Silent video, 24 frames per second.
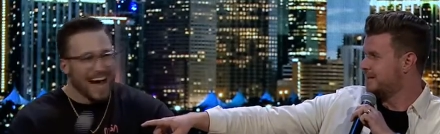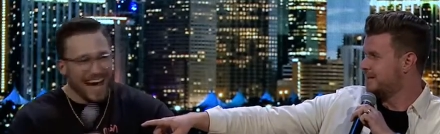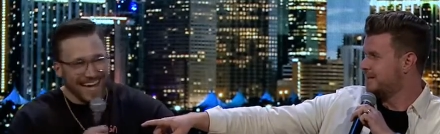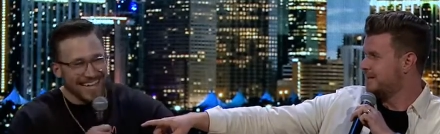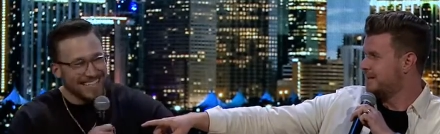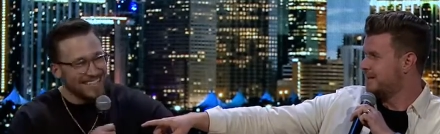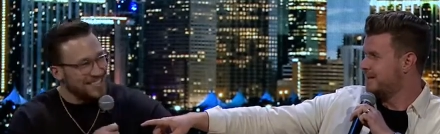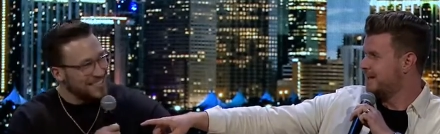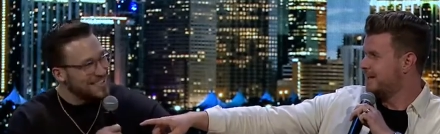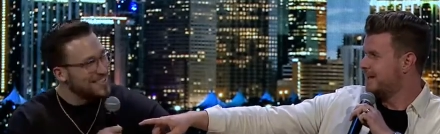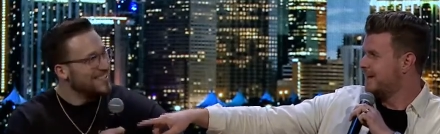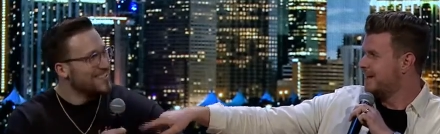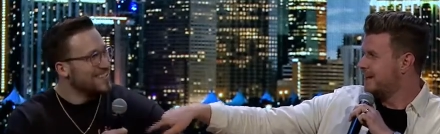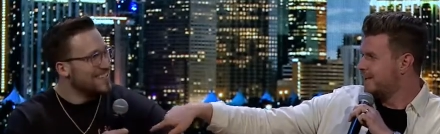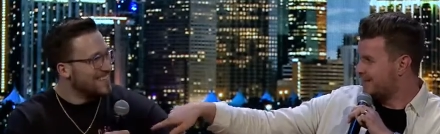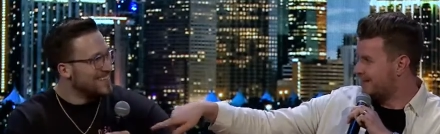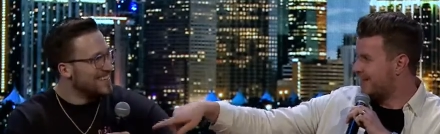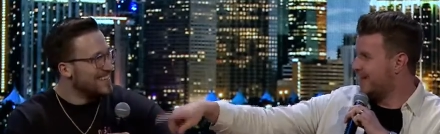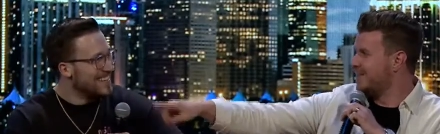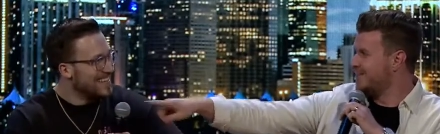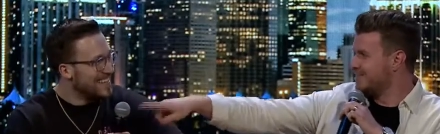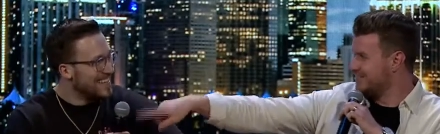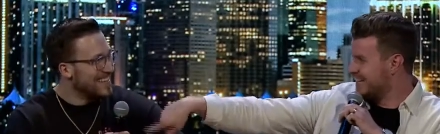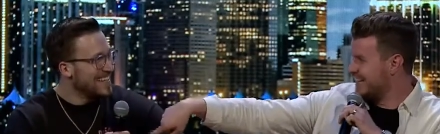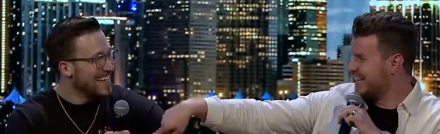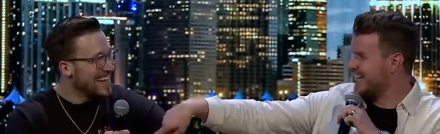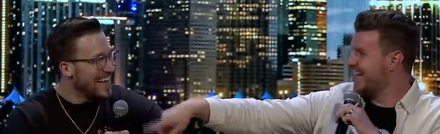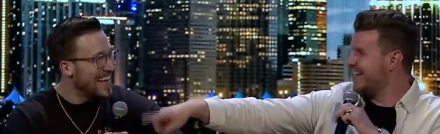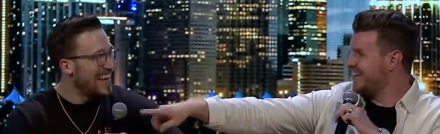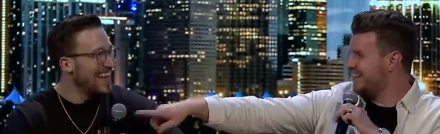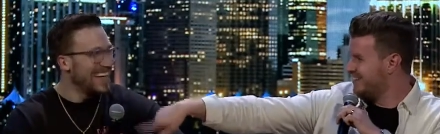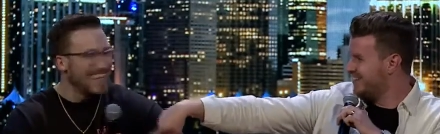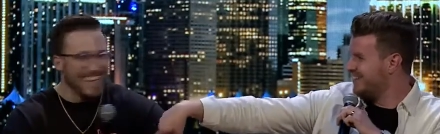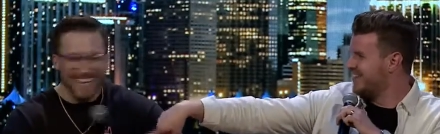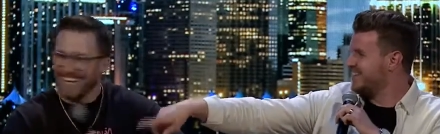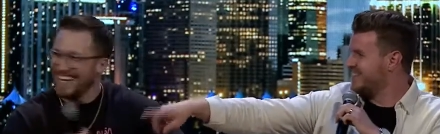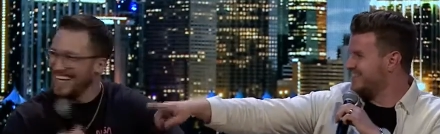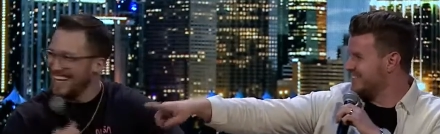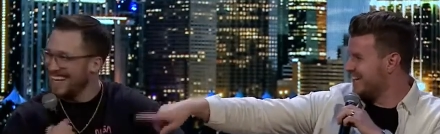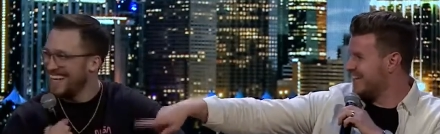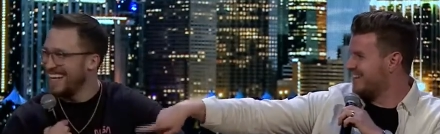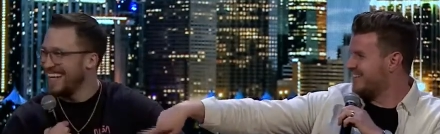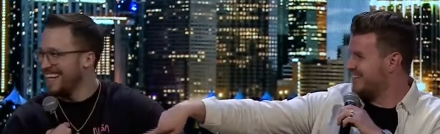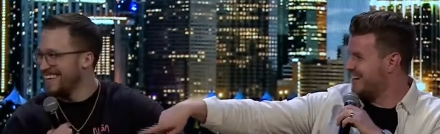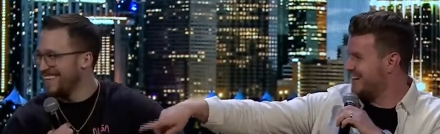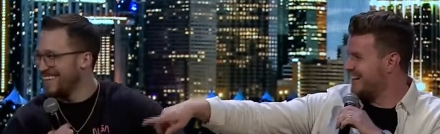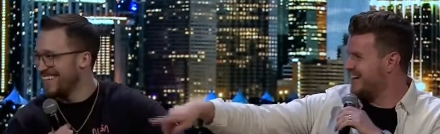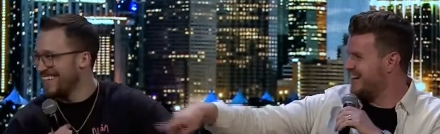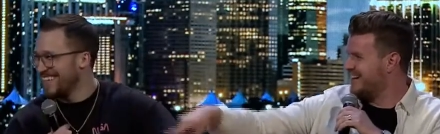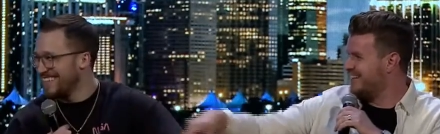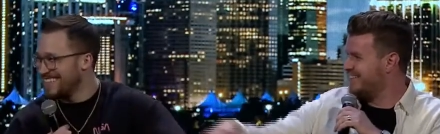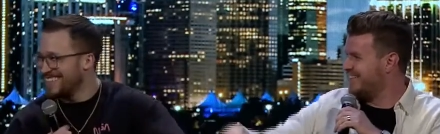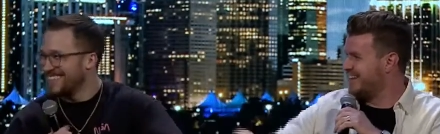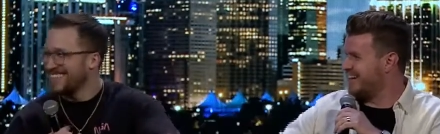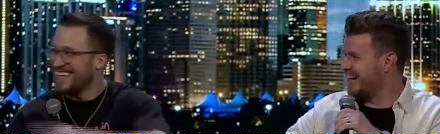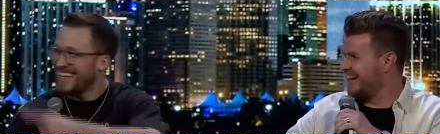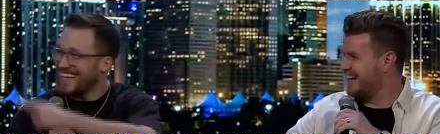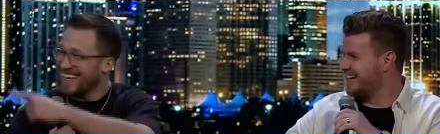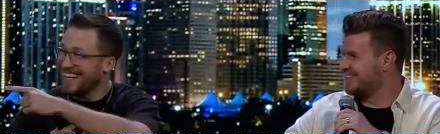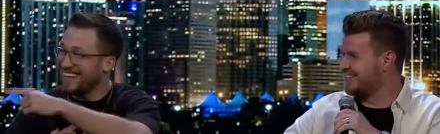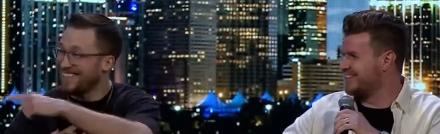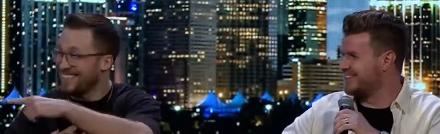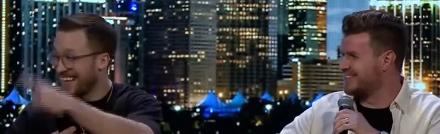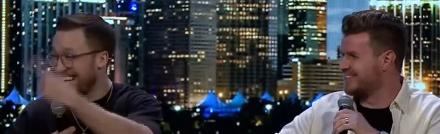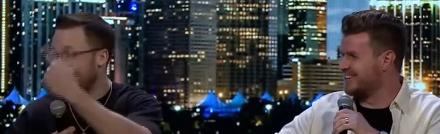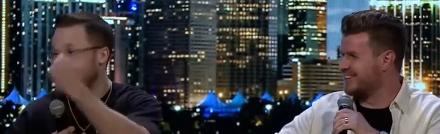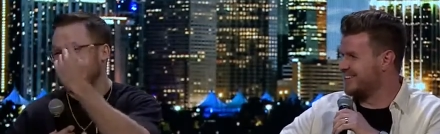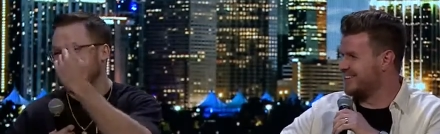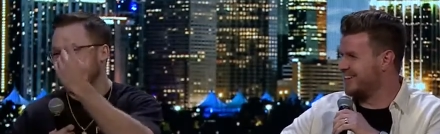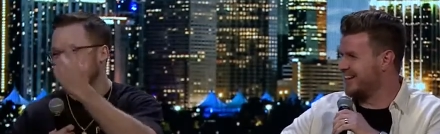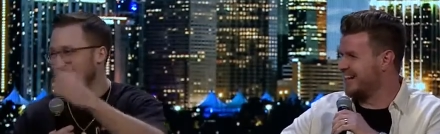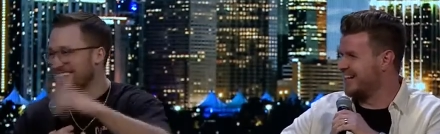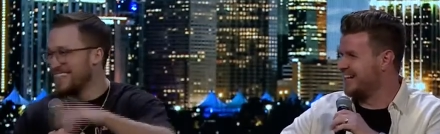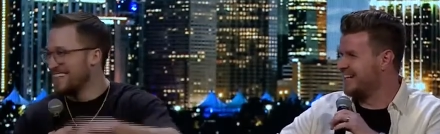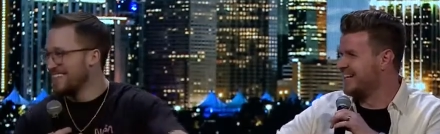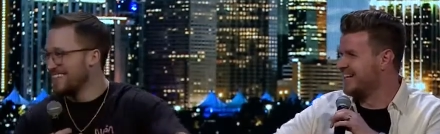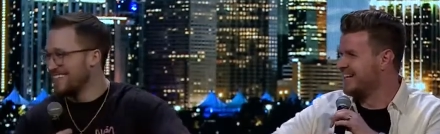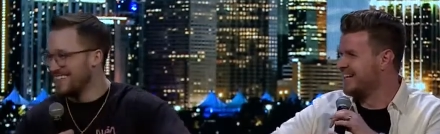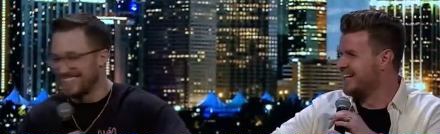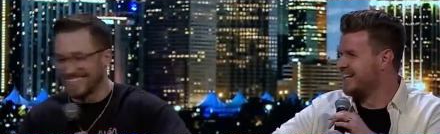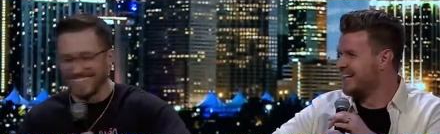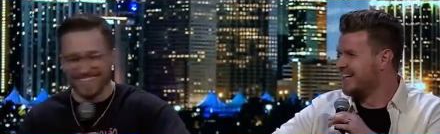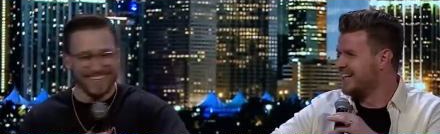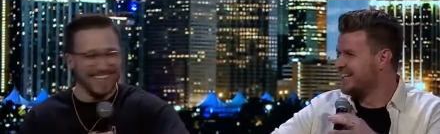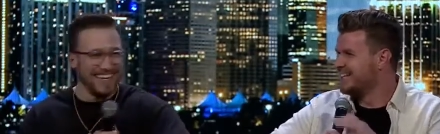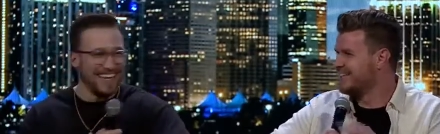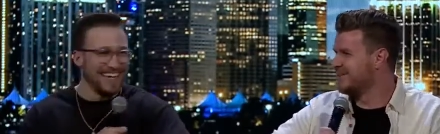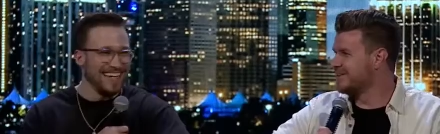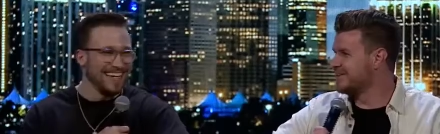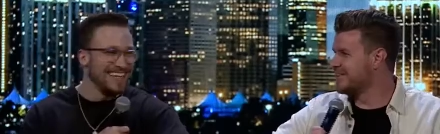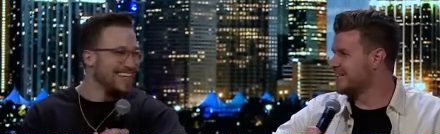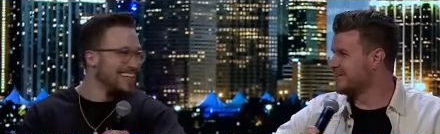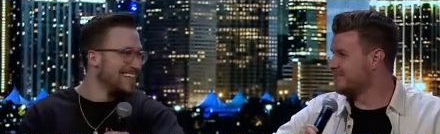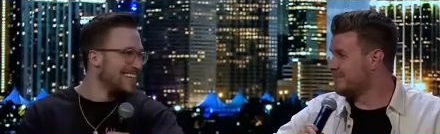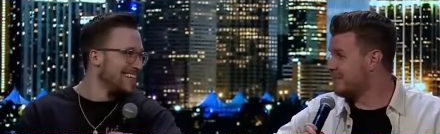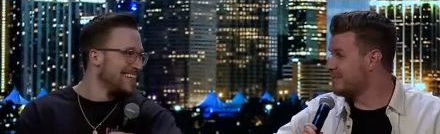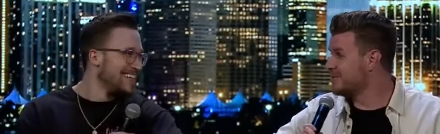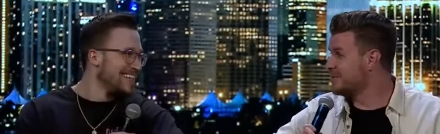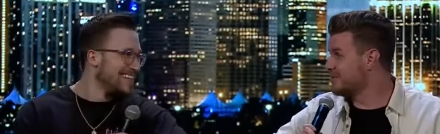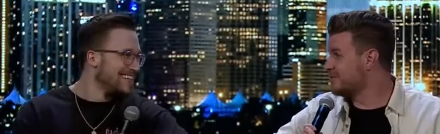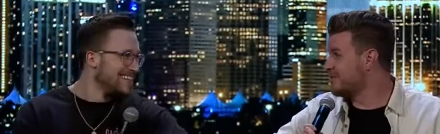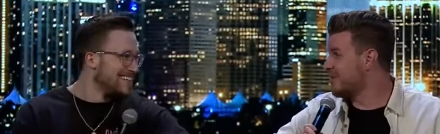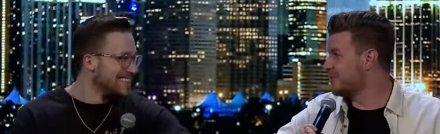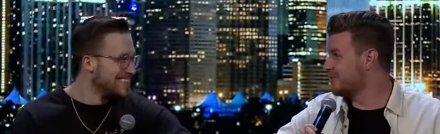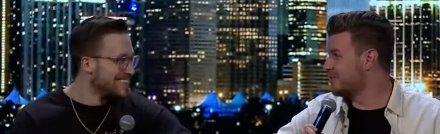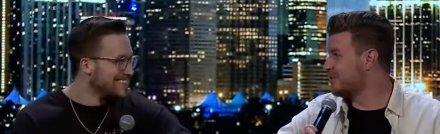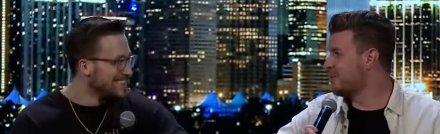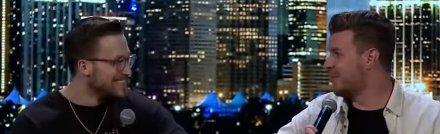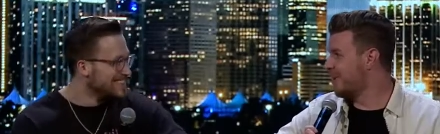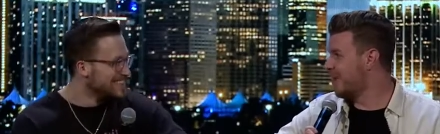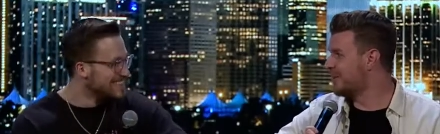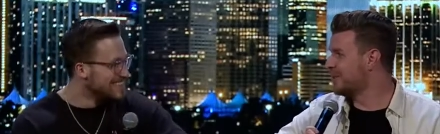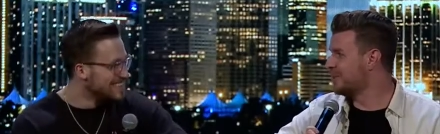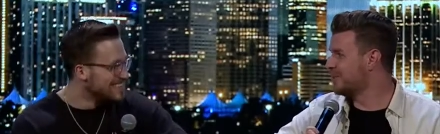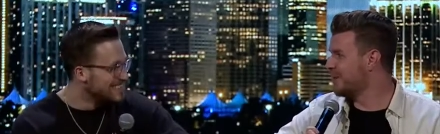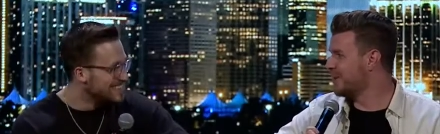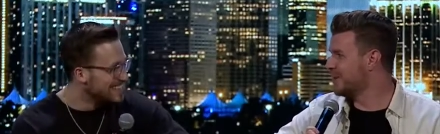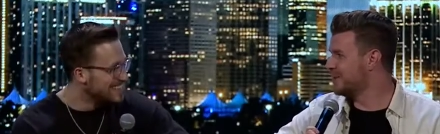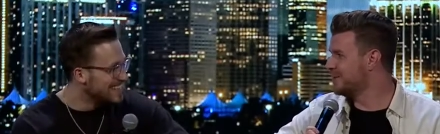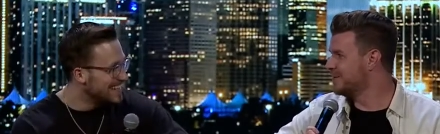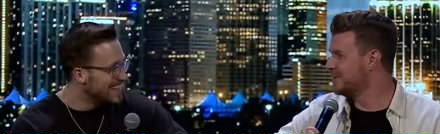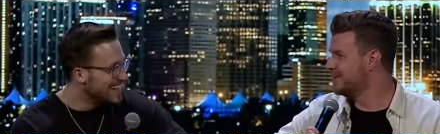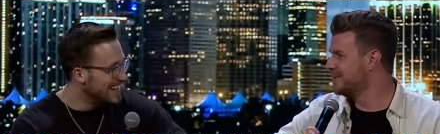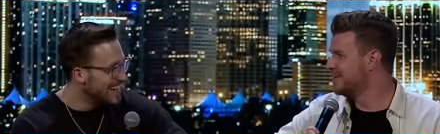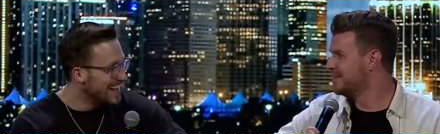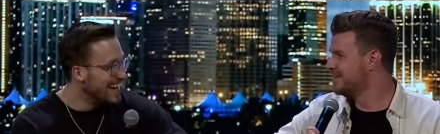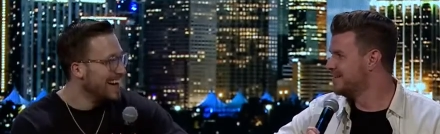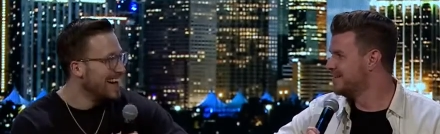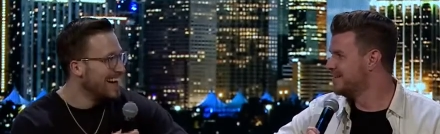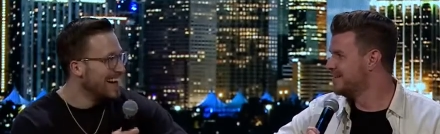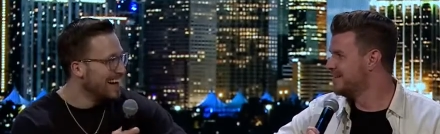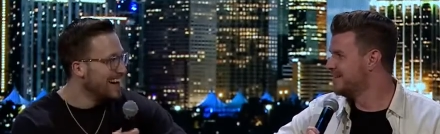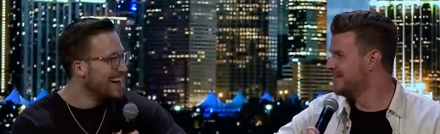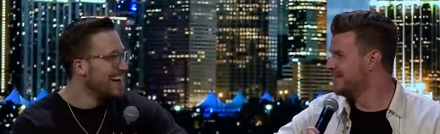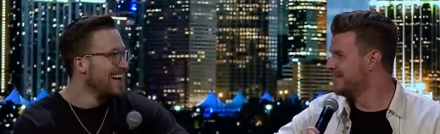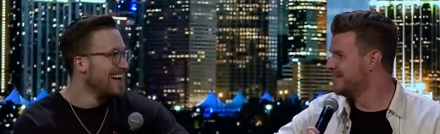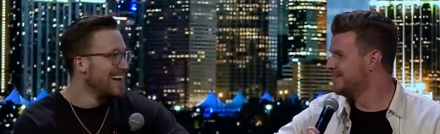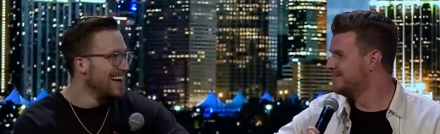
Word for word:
Speaker 1: I do. That was like yeah, that, yeah, yeah, that, that right was, here. Oh my god, it was so great. Look at that. It was like, remember she dropped her water bottle. Uh huh.